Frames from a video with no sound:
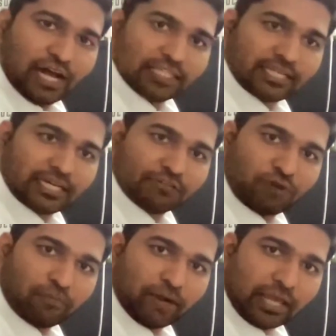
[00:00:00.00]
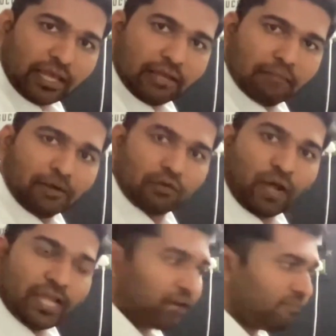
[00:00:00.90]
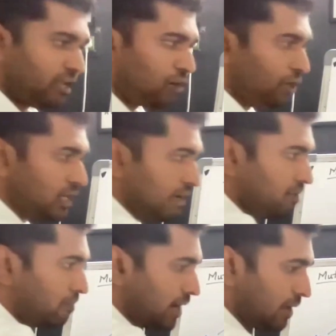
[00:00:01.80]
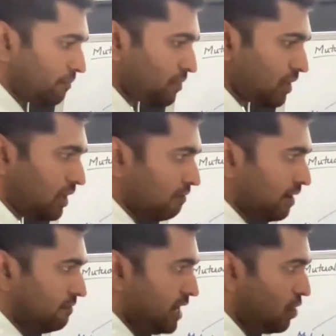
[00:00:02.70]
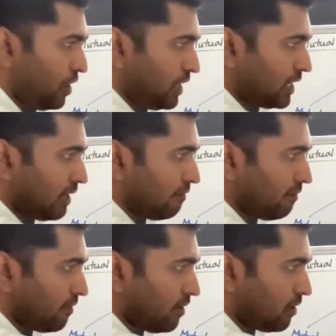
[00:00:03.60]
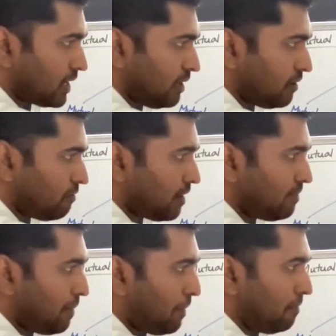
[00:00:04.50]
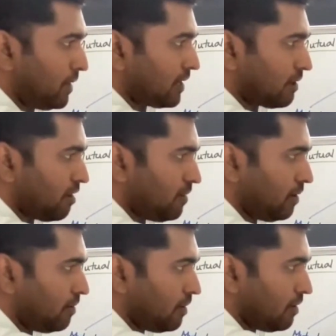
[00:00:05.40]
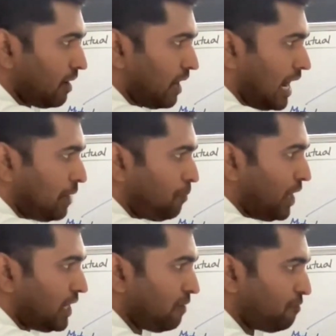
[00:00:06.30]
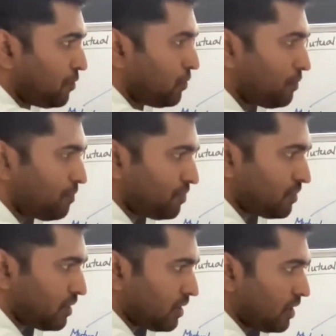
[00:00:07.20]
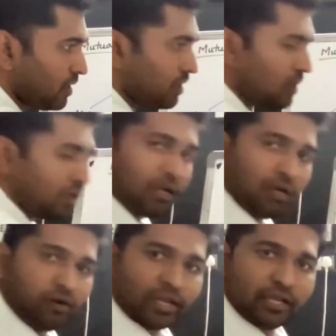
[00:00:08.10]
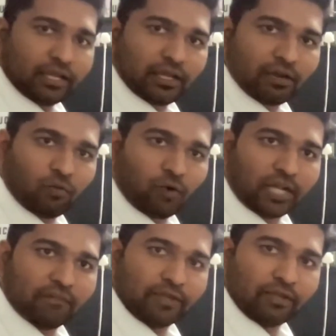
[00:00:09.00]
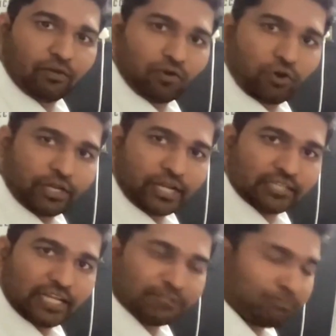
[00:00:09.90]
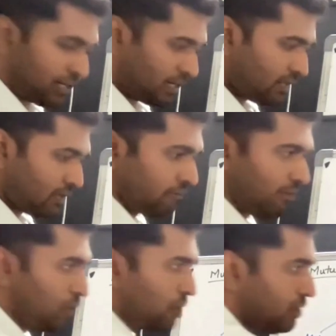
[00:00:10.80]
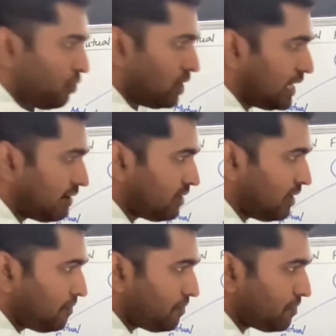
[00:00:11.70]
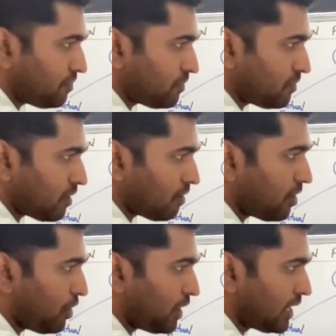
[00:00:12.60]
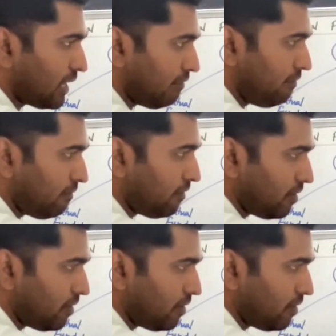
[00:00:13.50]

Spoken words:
ask us for money. But why are we going to give the money? When we are going to give, okay, from the public, from our point of view, okay, what are we going to actually expect? We are going to only give we are going to give,